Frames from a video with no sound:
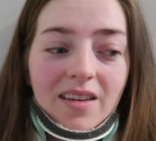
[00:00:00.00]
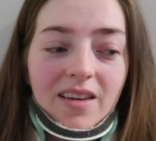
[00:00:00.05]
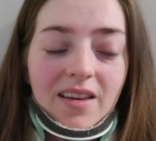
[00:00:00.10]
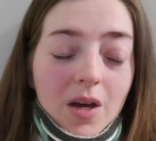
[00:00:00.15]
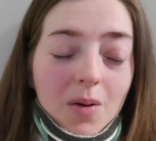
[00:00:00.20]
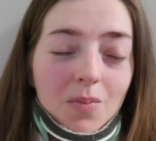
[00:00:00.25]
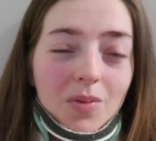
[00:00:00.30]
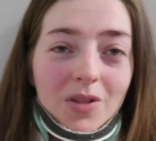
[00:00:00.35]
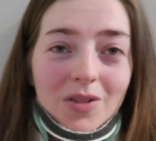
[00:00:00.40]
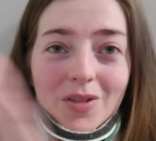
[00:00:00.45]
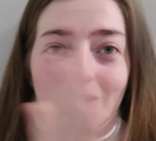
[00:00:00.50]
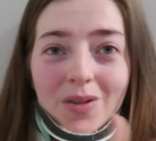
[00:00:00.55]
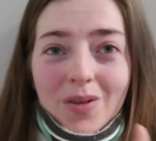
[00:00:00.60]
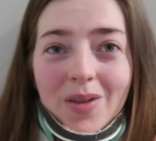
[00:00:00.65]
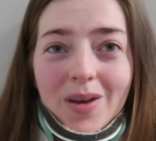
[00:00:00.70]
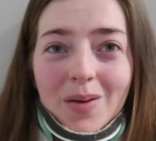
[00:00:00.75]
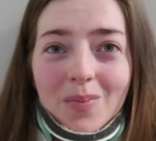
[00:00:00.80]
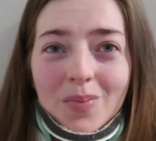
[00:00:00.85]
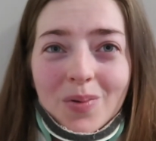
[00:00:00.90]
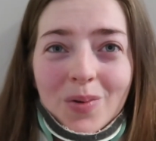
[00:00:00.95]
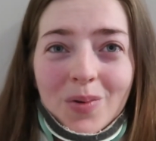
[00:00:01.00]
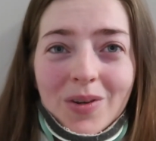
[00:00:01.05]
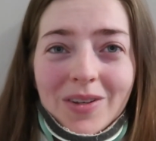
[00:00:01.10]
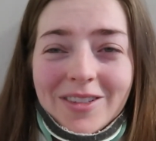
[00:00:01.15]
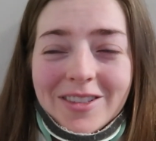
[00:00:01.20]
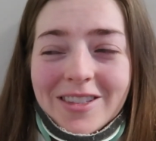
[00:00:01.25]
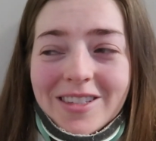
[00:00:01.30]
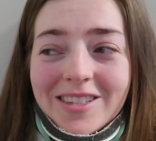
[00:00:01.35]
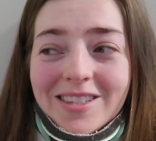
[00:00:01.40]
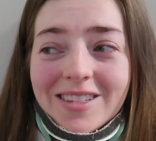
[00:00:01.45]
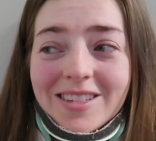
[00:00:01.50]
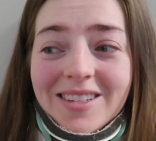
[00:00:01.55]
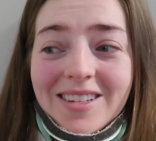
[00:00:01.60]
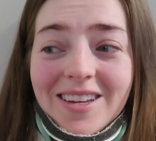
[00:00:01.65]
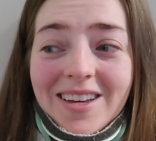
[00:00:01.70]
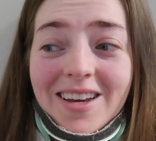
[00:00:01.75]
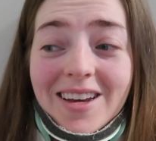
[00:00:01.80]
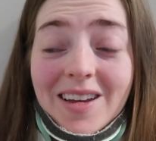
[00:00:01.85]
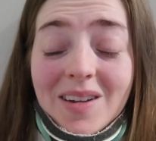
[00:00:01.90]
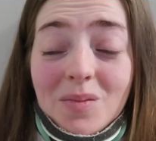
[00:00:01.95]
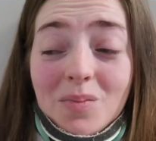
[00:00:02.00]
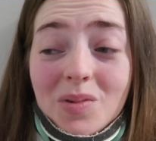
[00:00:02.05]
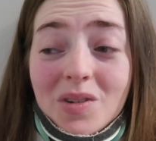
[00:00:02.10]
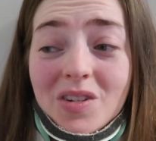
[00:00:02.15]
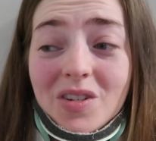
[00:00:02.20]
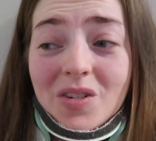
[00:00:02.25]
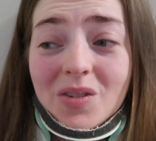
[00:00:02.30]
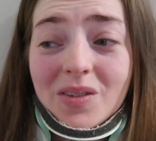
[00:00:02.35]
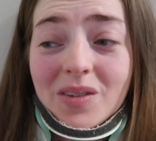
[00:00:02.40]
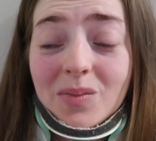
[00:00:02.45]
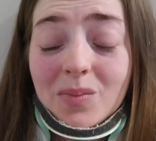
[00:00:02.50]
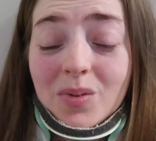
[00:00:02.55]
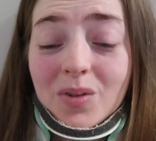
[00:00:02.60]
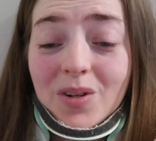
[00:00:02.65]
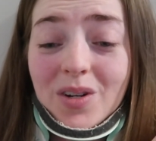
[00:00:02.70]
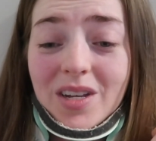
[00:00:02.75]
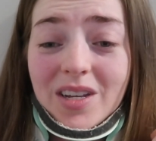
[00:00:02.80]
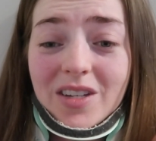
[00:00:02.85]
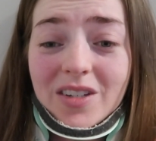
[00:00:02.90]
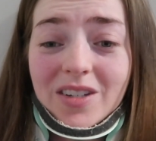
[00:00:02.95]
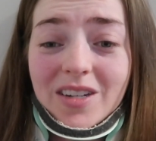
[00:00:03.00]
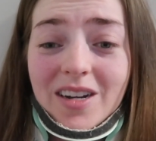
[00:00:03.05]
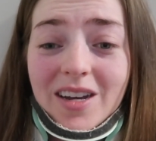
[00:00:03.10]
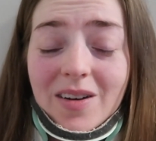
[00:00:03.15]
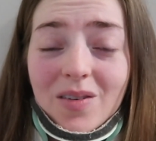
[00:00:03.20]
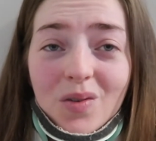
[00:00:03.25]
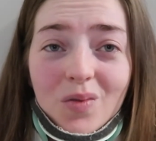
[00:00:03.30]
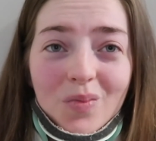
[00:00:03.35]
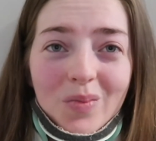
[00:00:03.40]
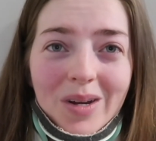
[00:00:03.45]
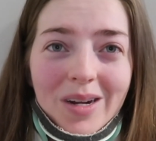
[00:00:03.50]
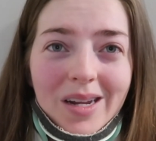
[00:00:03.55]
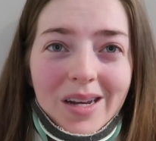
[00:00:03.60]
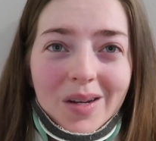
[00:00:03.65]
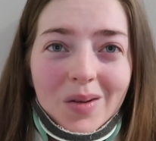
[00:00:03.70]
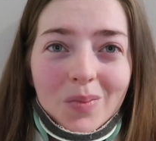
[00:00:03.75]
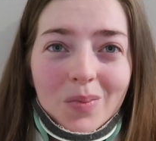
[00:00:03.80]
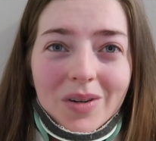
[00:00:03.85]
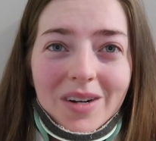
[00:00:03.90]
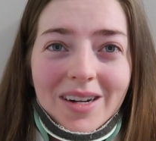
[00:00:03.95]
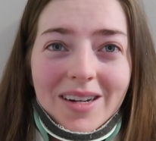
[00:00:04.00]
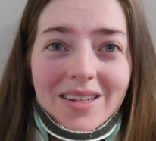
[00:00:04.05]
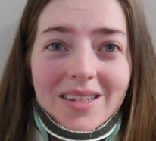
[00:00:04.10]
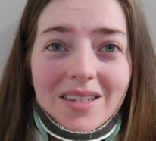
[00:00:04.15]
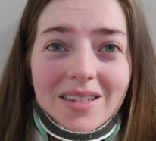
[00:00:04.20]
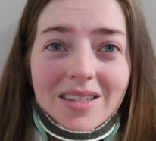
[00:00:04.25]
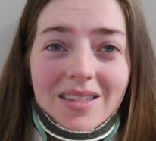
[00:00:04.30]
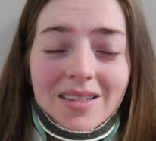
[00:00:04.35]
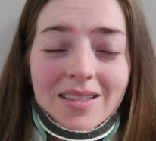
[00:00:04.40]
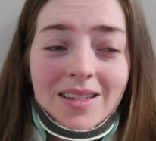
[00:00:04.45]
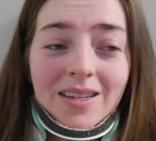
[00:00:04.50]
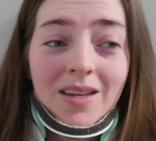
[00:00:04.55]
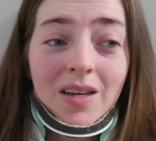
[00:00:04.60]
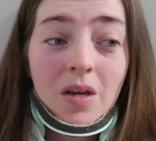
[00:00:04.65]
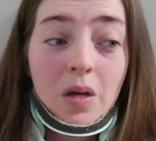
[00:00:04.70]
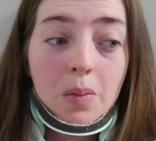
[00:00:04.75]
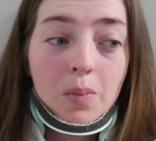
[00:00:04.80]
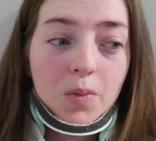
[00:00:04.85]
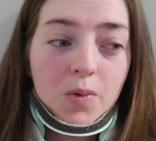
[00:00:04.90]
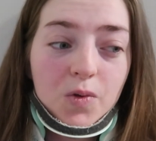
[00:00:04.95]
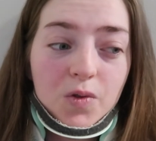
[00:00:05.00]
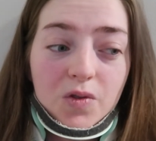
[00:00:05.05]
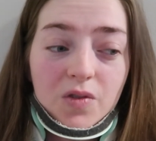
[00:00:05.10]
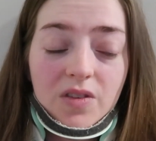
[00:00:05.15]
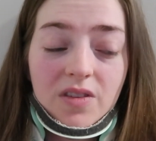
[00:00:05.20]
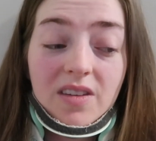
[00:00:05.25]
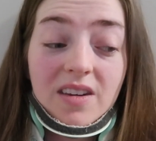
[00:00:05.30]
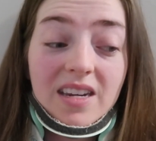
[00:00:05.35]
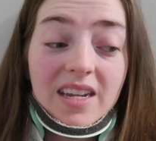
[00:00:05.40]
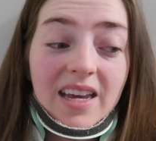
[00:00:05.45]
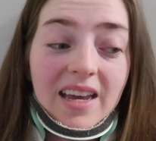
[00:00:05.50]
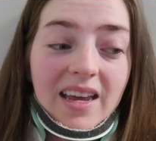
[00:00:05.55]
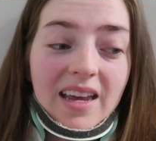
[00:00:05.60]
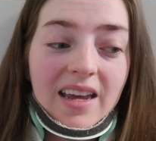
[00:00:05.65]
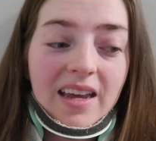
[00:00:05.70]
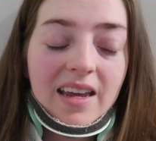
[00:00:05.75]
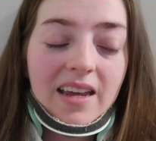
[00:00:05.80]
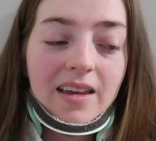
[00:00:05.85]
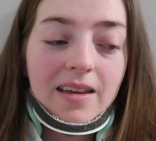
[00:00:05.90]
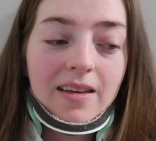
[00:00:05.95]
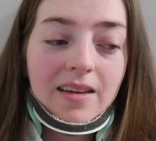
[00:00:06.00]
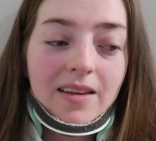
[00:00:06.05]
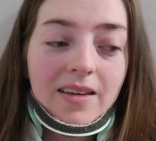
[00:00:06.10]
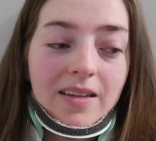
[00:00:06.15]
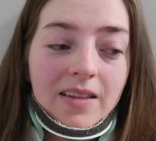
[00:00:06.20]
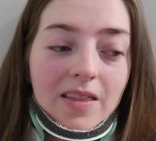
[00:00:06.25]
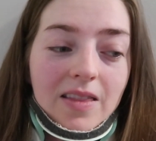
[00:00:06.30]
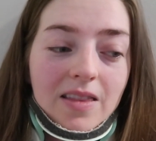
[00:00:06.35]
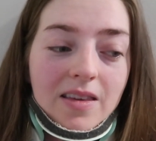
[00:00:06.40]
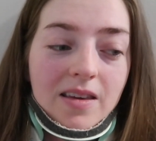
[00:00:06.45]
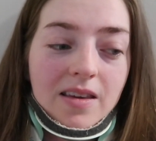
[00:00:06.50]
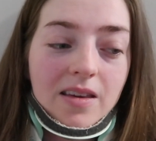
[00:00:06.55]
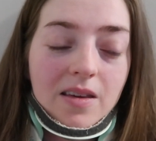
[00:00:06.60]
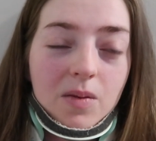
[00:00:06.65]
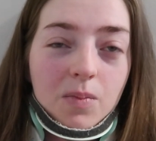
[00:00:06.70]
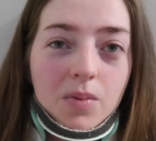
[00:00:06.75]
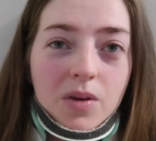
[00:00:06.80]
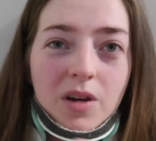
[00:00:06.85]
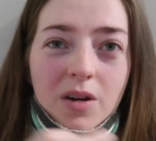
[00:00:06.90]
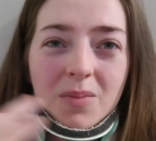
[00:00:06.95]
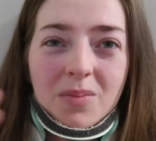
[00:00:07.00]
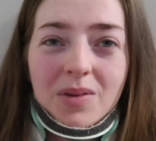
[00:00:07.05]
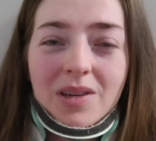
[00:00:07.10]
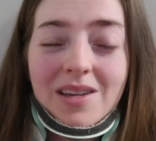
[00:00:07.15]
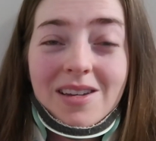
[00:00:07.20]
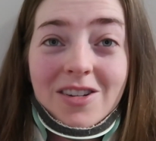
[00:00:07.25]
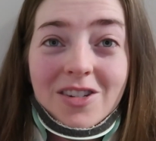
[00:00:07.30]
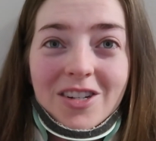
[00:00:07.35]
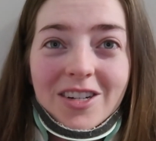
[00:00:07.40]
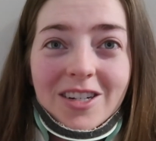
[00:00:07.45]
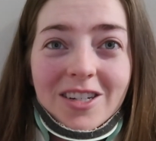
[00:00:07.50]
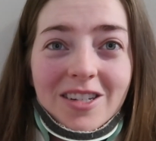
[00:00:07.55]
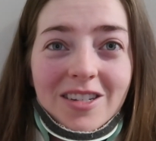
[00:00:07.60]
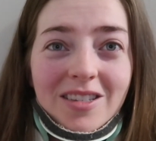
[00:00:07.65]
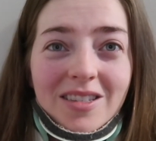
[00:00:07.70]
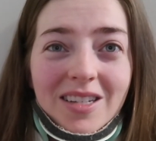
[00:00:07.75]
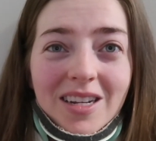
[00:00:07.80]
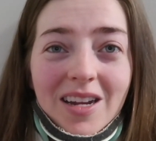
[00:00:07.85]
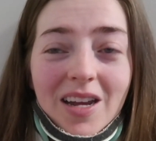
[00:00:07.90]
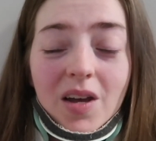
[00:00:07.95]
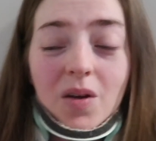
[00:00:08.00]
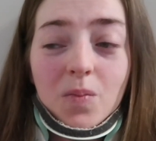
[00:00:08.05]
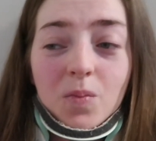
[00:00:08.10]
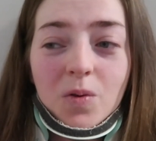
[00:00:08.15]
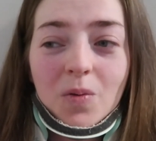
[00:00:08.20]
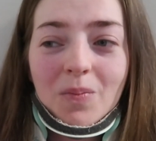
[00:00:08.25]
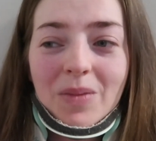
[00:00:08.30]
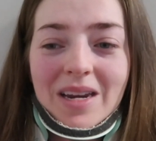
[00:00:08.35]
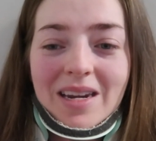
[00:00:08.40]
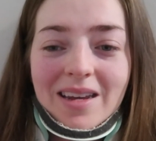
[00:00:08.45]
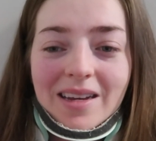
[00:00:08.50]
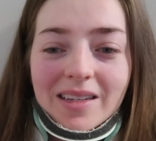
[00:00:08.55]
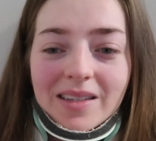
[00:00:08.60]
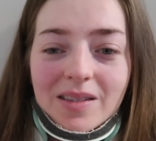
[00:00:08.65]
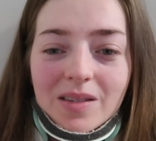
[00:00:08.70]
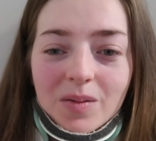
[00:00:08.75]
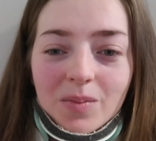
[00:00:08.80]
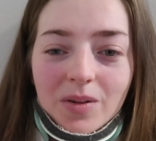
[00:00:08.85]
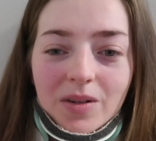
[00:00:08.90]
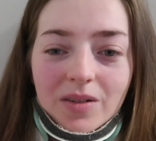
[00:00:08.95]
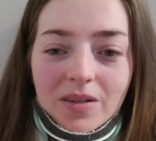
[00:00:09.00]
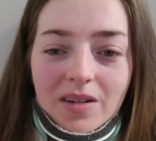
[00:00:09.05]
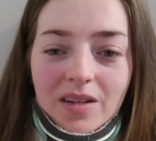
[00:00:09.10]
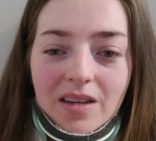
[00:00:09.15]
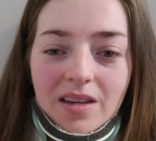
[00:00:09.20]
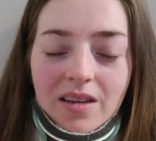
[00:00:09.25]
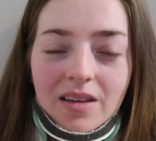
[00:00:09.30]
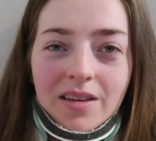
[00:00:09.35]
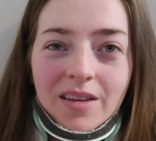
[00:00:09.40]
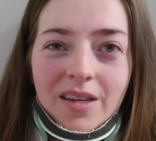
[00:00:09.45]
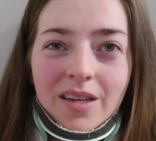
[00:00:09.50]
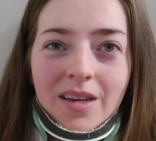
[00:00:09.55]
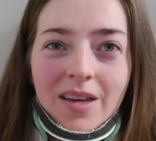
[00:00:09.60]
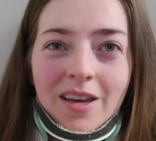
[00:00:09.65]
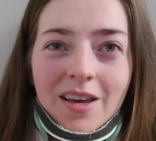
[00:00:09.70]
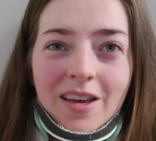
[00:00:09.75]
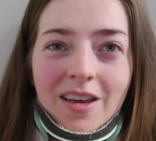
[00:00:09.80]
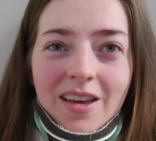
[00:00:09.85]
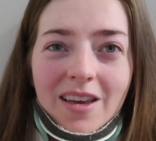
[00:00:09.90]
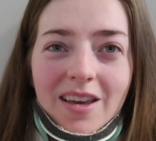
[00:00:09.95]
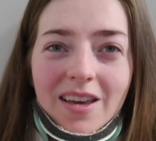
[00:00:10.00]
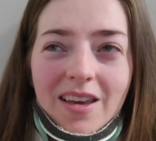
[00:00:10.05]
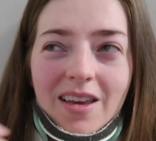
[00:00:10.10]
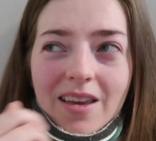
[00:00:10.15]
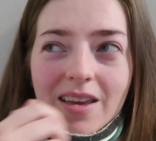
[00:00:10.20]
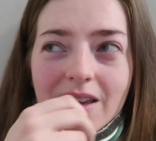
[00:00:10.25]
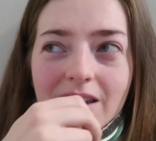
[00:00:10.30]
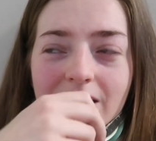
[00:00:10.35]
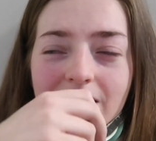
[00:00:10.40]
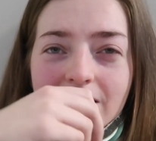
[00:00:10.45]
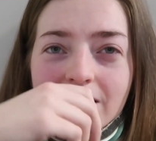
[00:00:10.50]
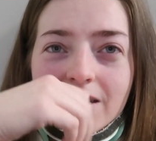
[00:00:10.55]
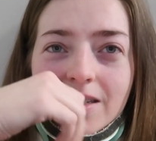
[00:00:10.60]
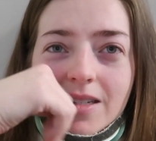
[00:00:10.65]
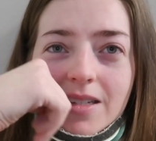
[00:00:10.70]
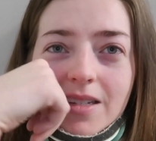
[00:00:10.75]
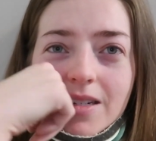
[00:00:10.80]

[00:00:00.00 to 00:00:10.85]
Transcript: Up until that point, I'd been doing pretty good out of my neck brace most of the day. The PRP injections had helped with my neck stability, and